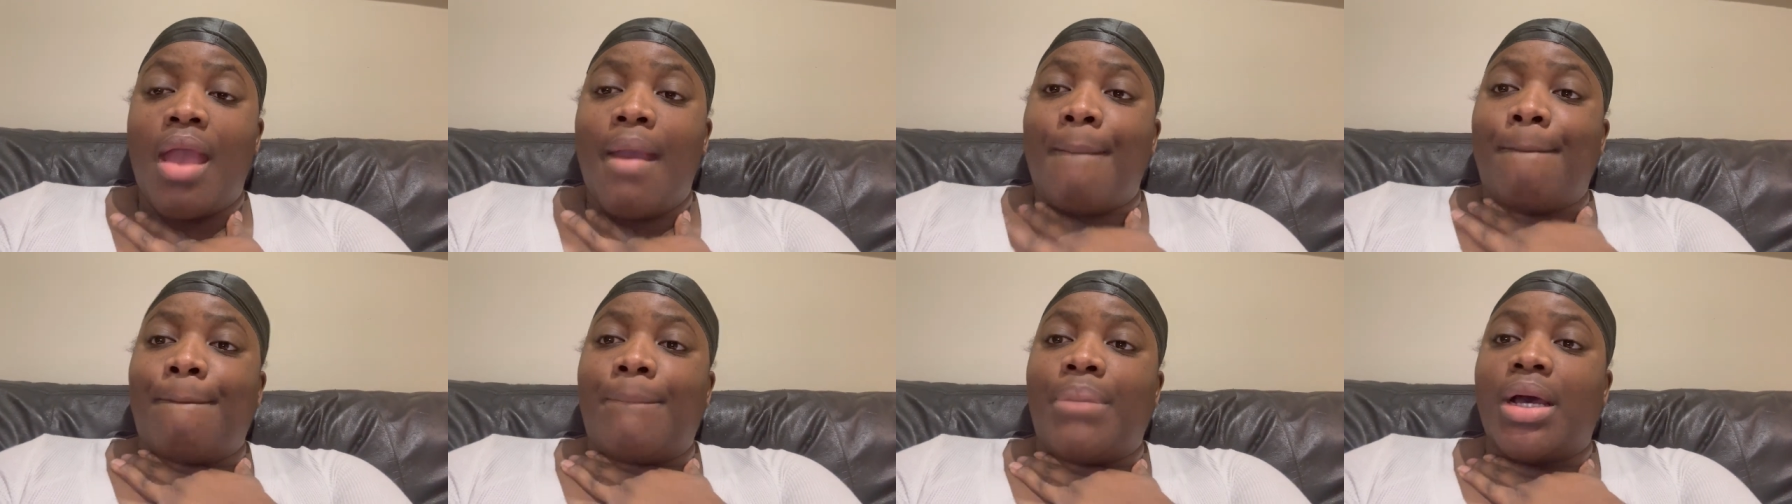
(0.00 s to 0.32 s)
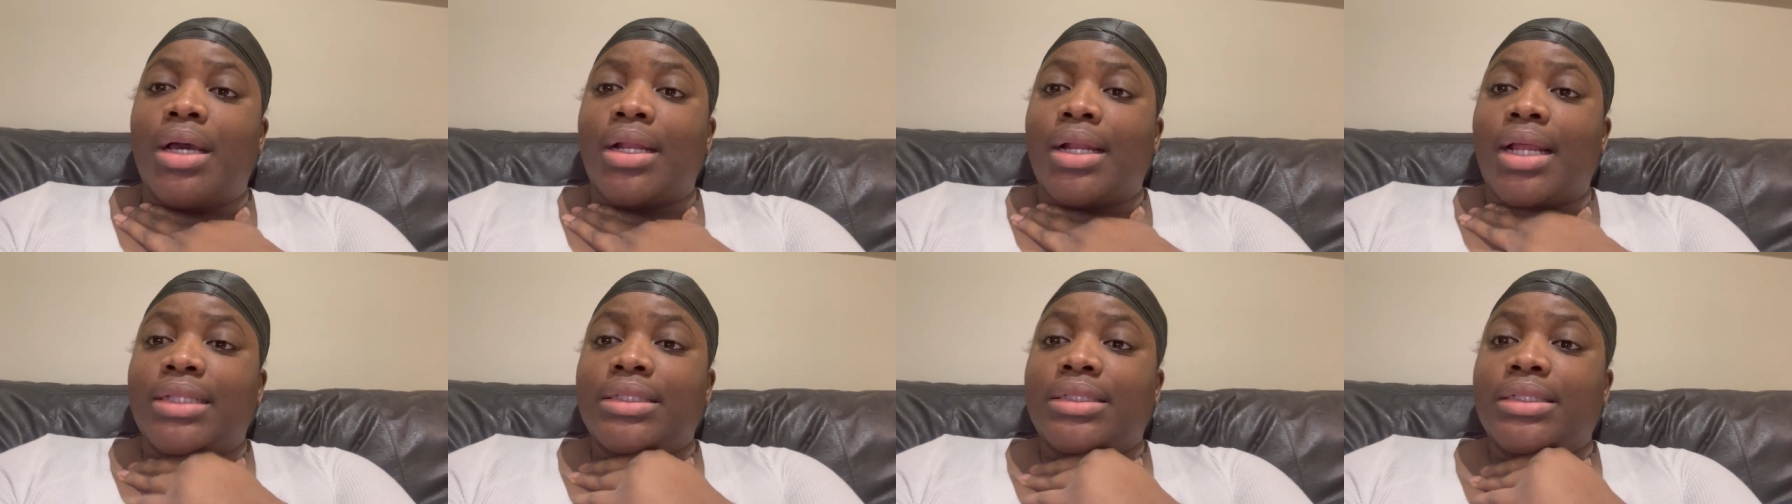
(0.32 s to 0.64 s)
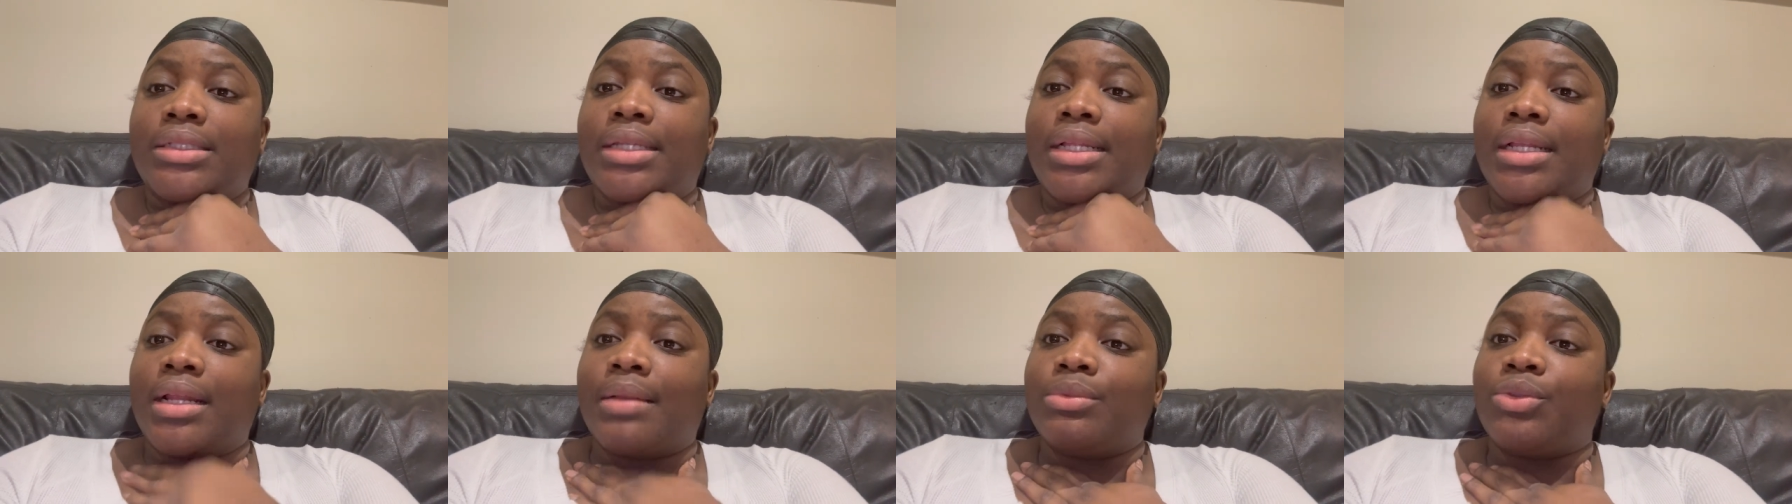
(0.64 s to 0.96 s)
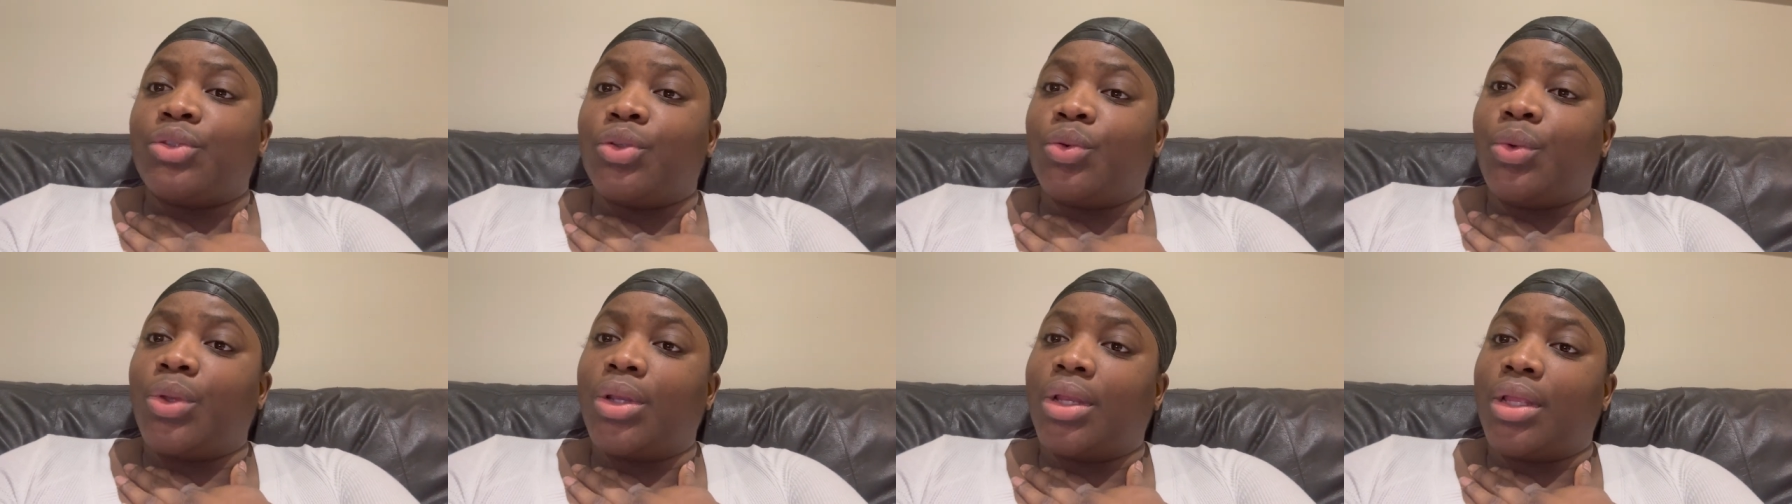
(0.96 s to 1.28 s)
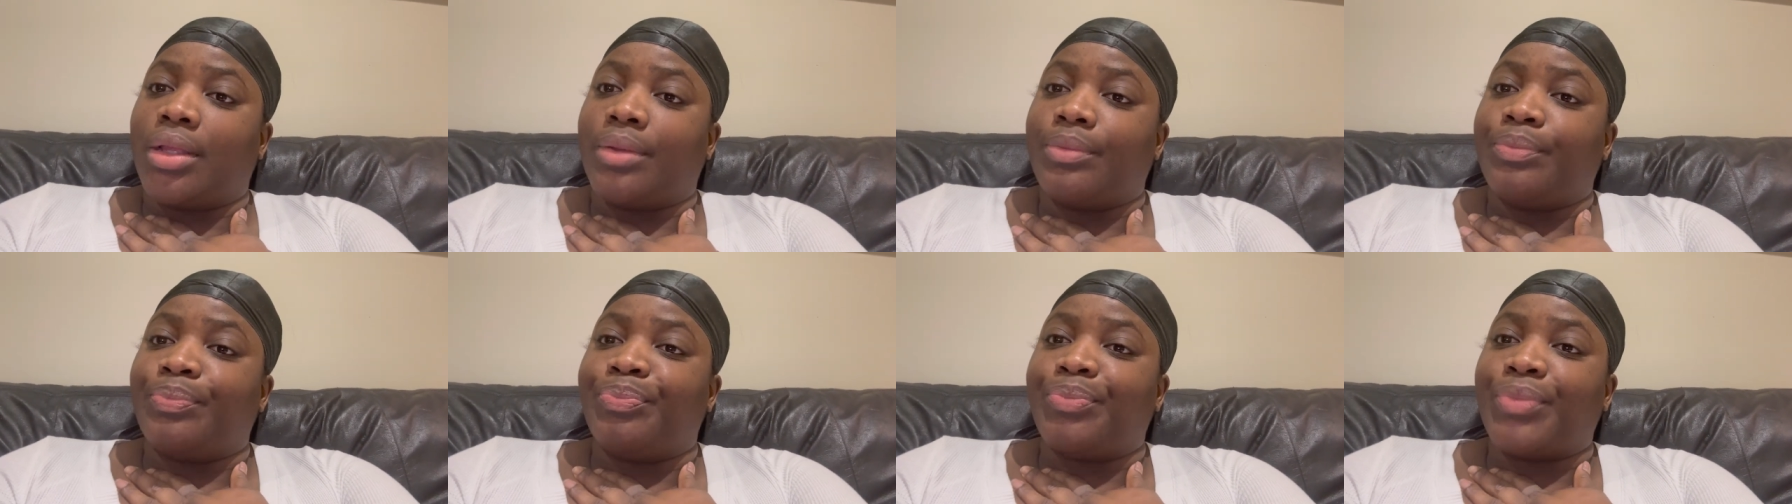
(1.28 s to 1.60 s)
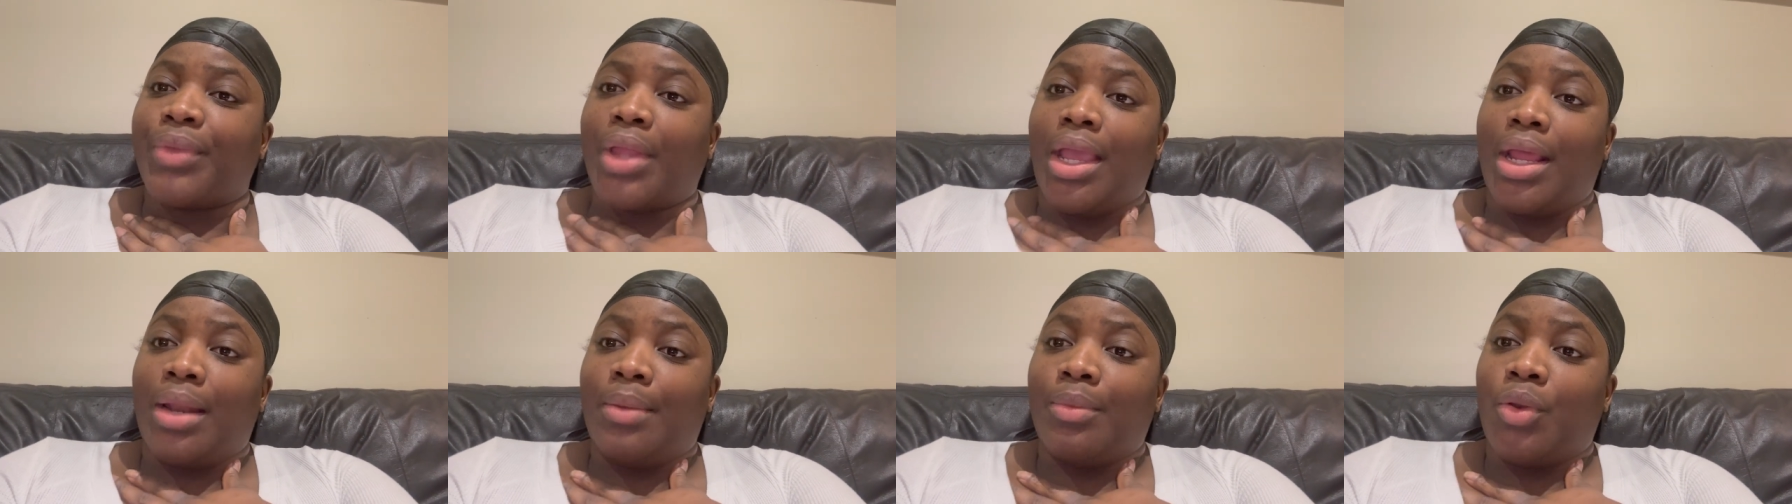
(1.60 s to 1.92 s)
But I didn't end up doing it.
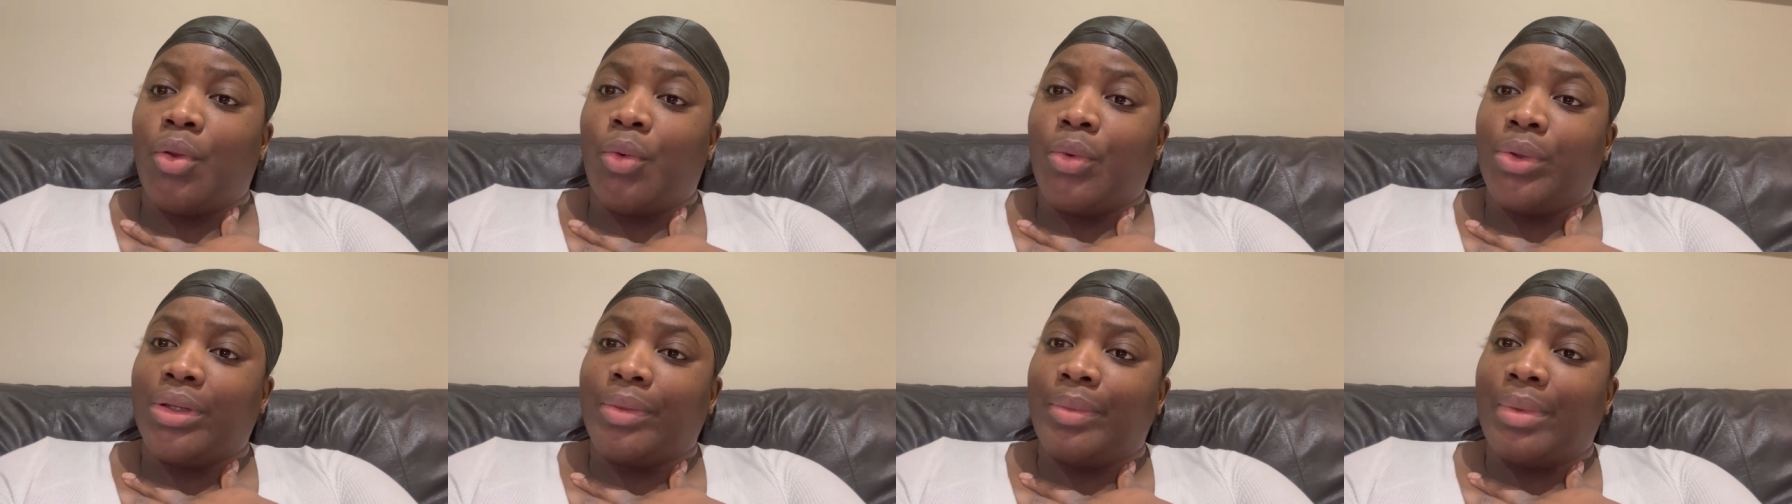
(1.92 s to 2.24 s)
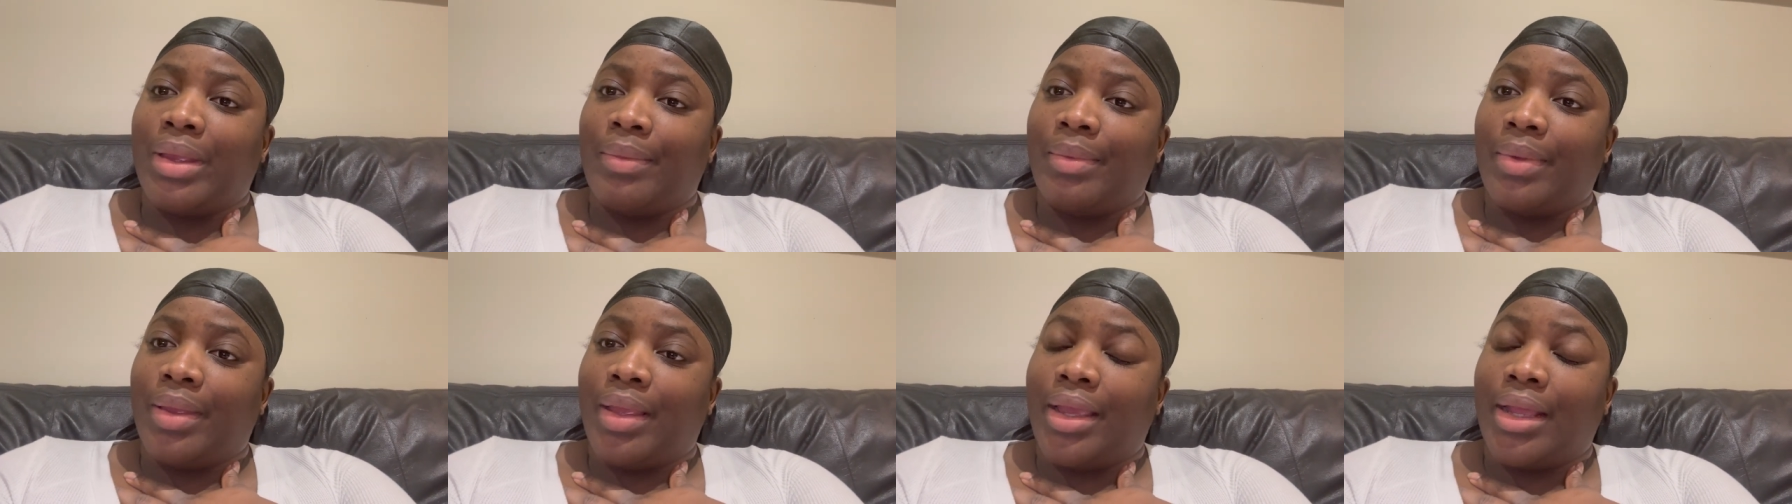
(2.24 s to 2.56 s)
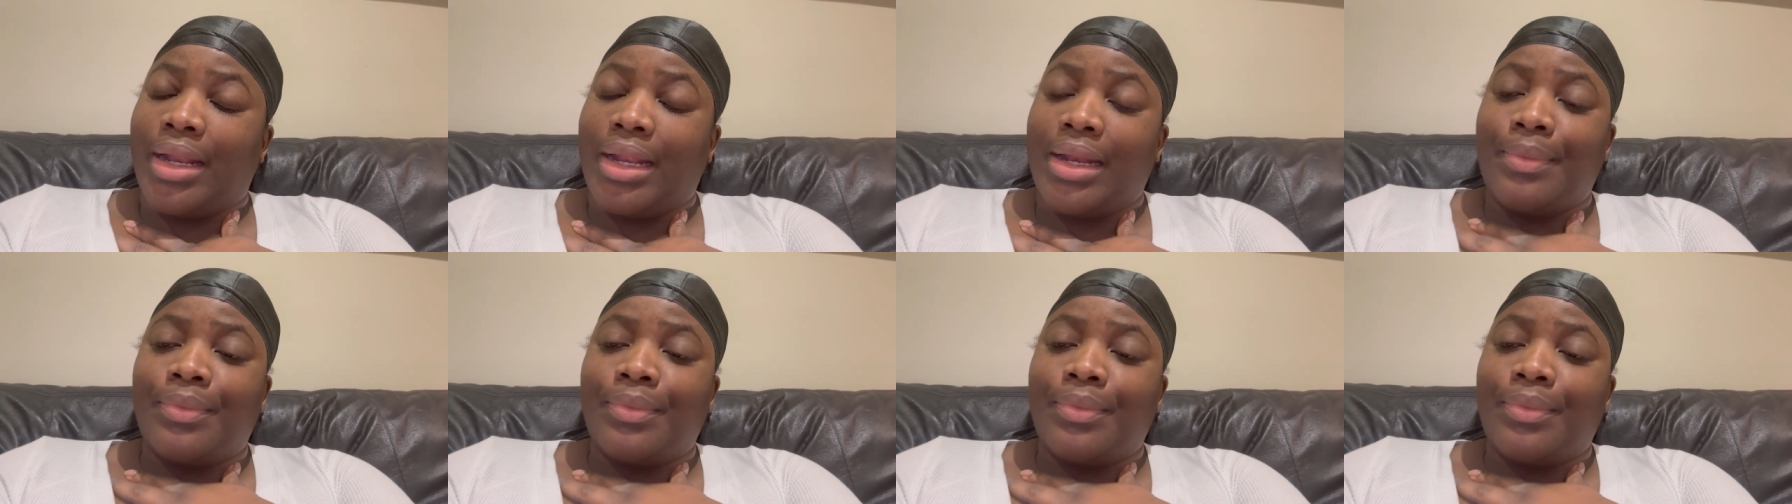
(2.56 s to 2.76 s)
And I'm going to my bed.